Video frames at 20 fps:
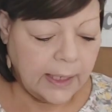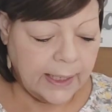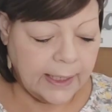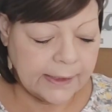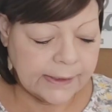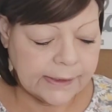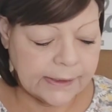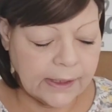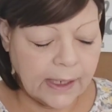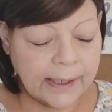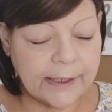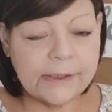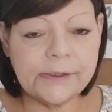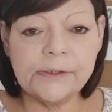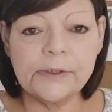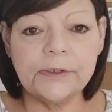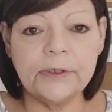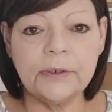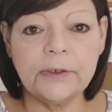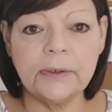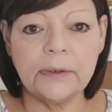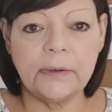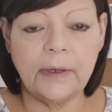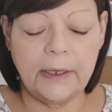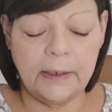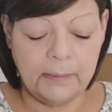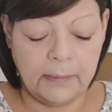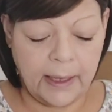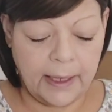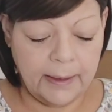it's nicer,
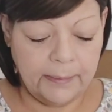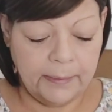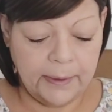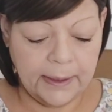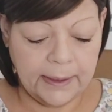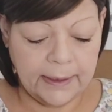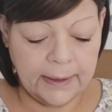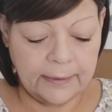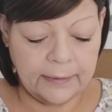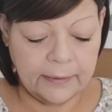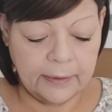in my opinion,